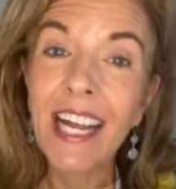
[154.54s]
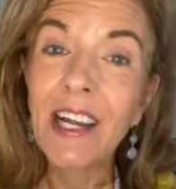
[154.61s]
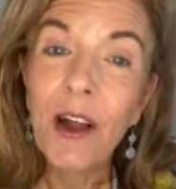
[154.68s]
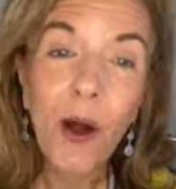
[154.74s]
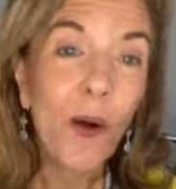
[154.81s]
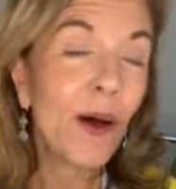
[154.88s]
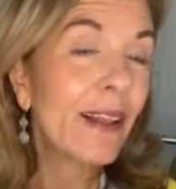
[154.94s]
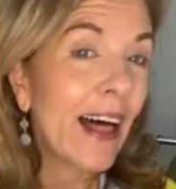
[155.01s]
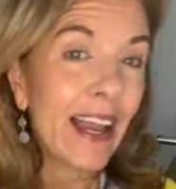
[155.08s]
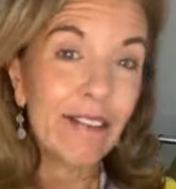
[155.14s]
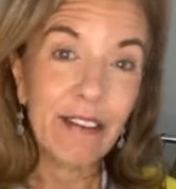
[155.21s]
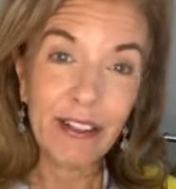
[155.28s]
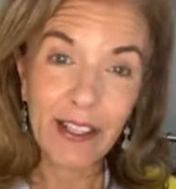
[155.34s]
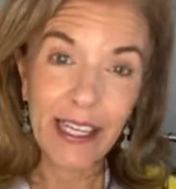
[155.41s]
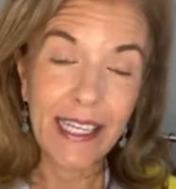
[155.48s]
I know a
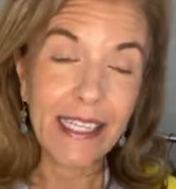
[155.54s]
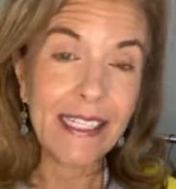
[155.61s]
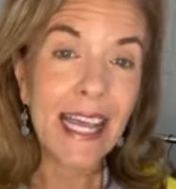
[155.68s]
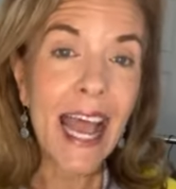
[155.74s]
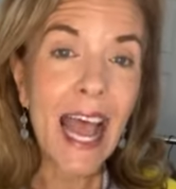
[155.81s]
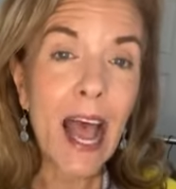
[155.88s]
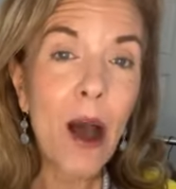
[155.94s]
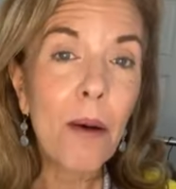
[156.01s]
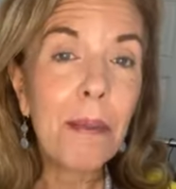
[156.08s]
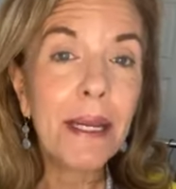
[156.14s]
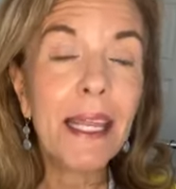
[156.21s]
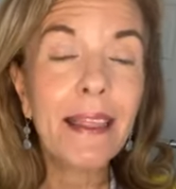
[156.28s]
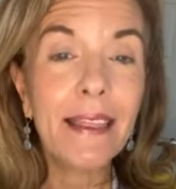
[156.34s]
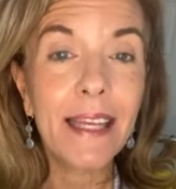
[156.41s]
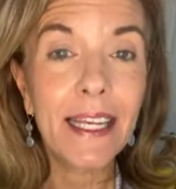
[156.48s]
lot of you ladies, how
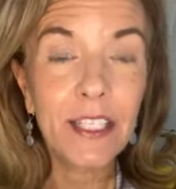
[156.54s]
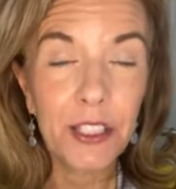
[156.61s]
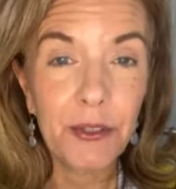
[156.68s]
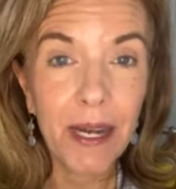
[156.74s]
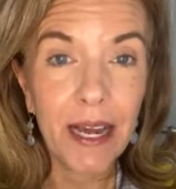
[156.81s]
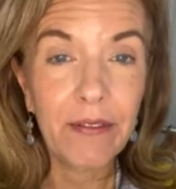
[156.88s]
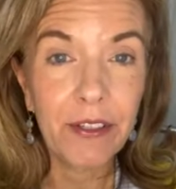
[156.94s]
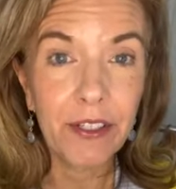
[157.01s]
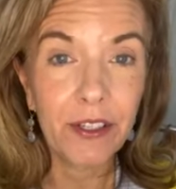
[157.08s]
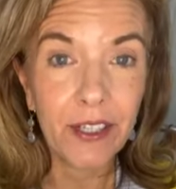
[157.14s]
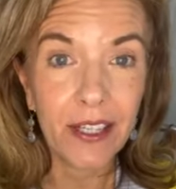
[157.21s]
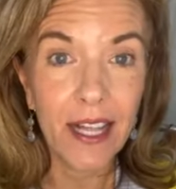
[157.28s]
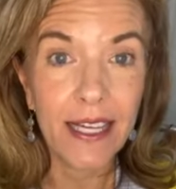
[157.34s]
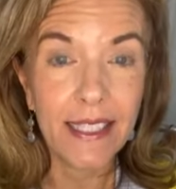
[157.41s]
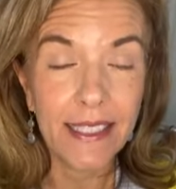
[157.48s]
many things you have in
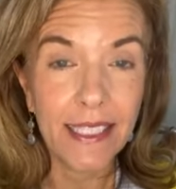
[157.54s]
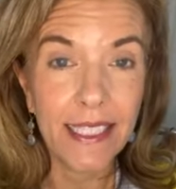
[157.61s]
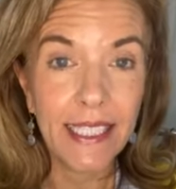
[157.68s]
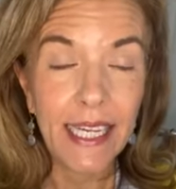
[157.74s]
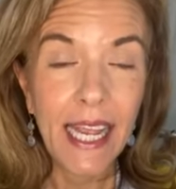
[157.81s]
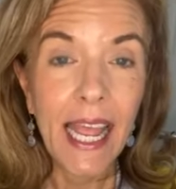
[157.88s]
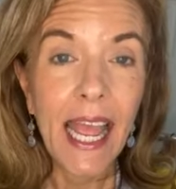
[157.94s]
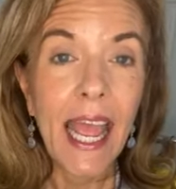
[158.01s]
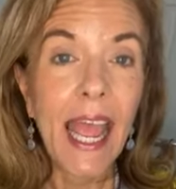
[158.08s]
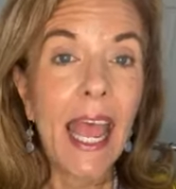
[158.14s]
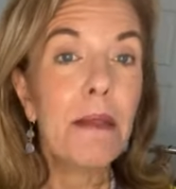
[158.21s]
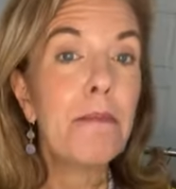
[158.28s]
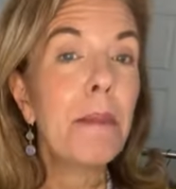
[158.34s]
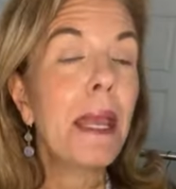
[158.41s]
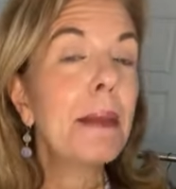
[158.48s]
your closet.
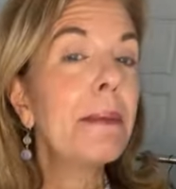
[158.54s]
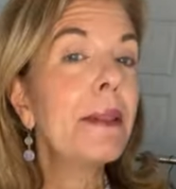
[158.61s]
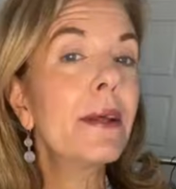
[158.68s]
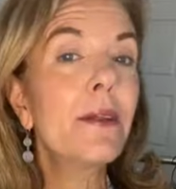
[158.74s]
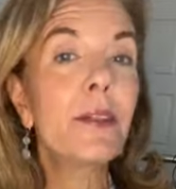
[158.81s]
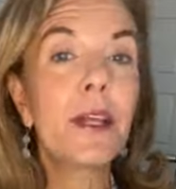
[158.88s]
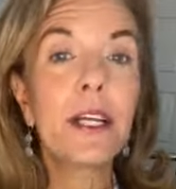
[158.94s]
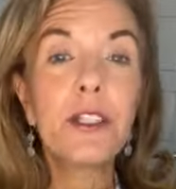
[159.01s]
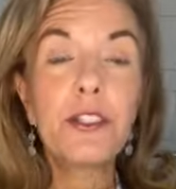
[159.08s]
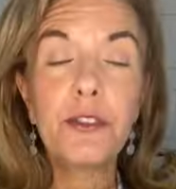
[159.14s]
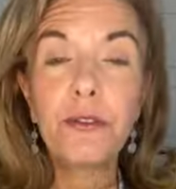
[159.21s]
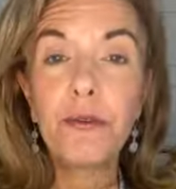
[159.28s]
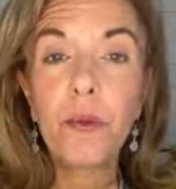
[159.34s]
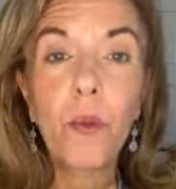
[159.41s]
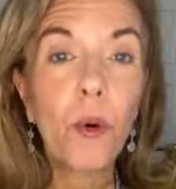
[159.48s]
And maybe they're
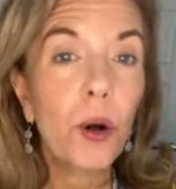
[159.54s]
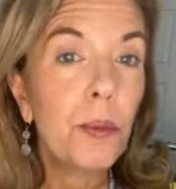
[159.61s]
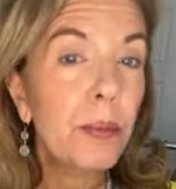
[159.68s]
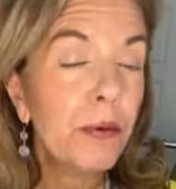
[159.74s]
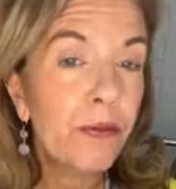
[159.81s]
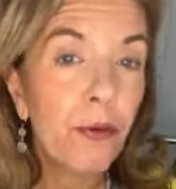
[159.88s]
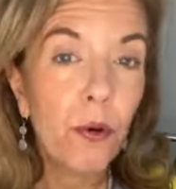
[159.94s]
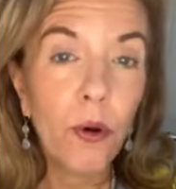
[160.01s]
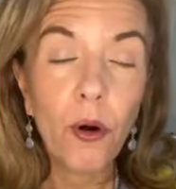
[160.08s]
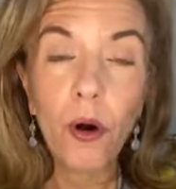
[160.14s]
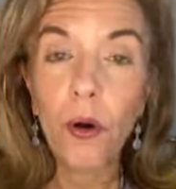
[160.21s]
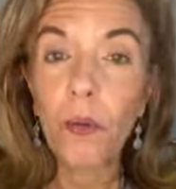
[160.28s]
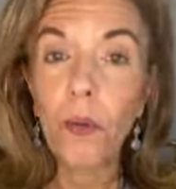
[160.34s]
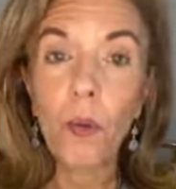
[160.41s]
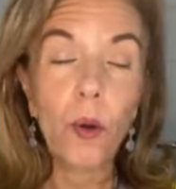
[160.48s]
things you've worn
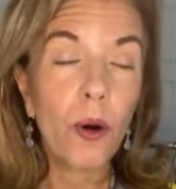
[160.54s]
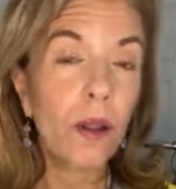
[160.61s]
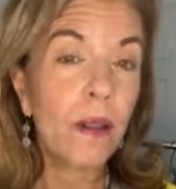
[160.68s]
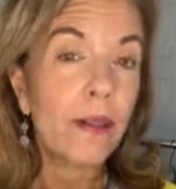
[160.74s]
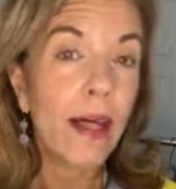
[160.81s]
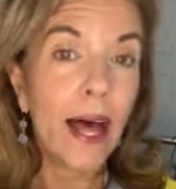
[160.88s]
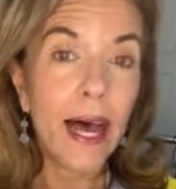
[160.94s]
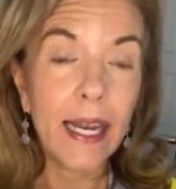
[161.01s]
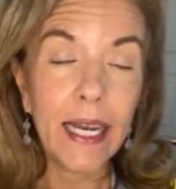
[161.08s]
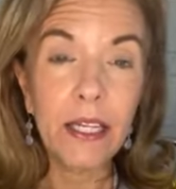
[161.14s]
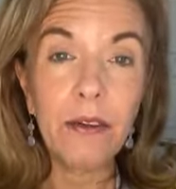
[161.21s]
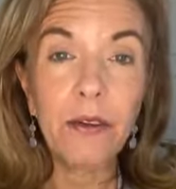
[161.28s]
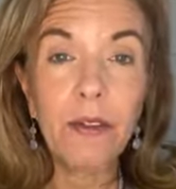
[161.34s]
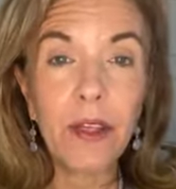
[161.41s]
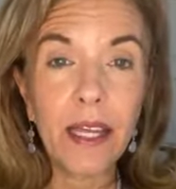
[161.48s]
before or worn a
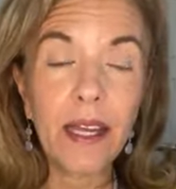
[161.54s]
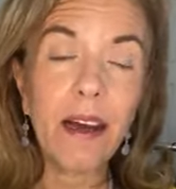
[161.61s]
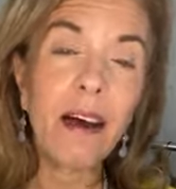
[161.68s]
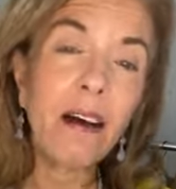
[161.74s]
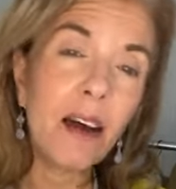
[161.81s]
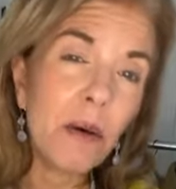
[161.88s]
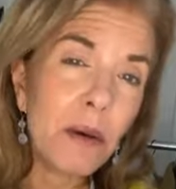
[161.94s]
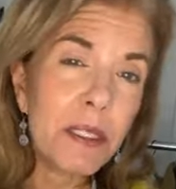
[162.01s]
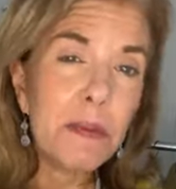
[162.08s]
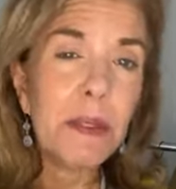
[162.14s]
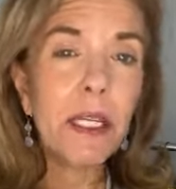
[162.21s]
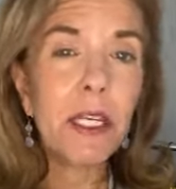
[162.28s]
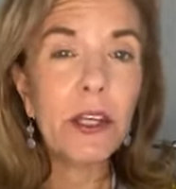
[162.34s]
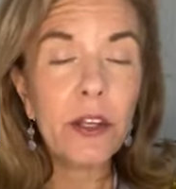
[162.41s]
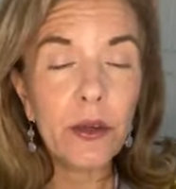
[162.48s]
lot and you think, oh, I
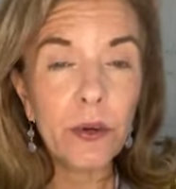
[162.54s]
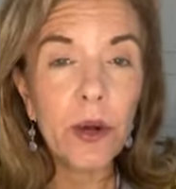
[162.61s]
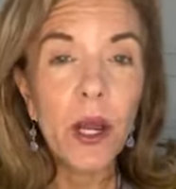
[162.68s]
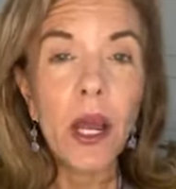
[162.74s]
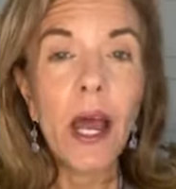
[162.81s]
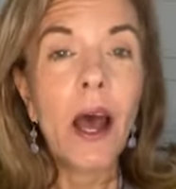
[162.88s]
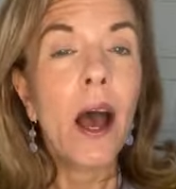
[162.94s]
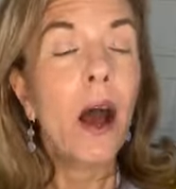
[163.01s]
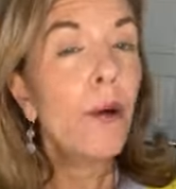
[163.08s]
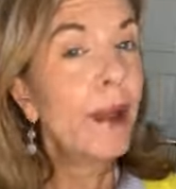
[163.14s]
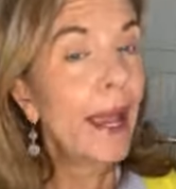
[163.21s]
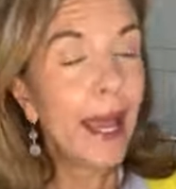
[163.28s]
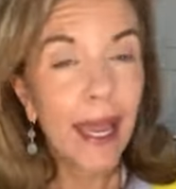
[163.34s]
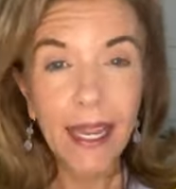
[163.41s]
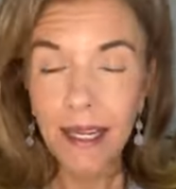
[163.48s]
want something new.
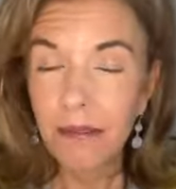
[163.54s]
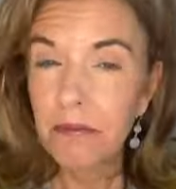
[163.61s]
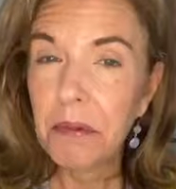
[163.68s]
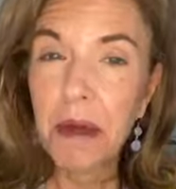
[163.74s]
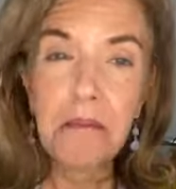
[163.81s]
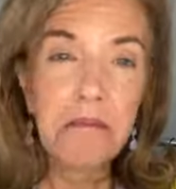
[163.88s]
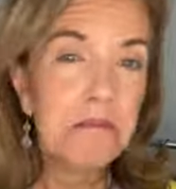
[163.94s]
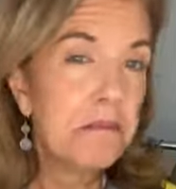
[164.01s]
Okay,